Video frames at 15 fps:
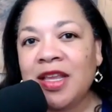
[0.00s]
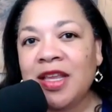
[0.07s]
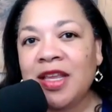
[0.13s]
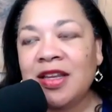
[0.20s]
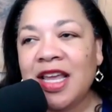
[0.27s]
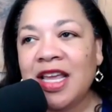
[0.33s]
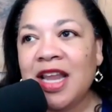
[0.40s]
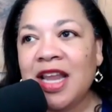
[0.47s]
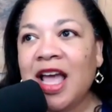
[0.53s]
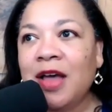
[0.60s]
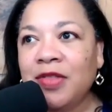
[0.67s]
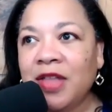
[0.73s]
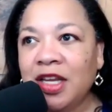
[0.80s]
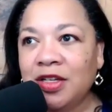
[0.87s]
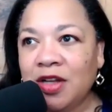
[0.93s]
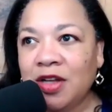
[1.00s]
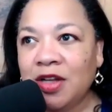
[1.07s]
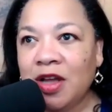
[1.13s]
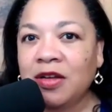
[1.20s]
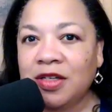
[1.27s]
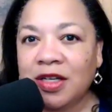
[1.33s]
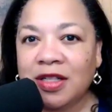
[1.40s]
in how they
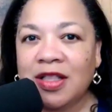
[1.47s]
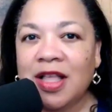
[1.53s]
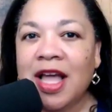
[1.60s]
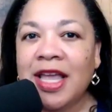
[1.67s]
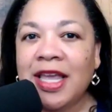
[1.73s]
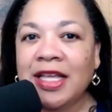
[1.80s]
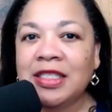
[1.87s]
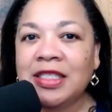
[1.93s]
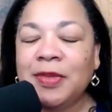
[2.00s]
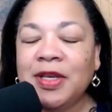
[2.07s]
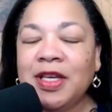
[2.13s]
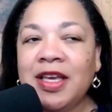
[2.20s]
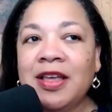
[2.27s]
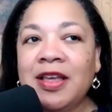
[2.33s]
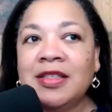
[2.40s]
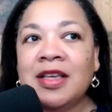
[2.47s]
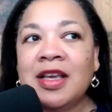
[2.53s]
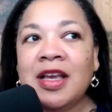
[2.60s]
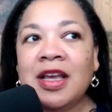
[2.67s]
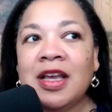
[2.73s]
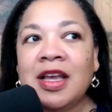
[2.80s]
talk to clients because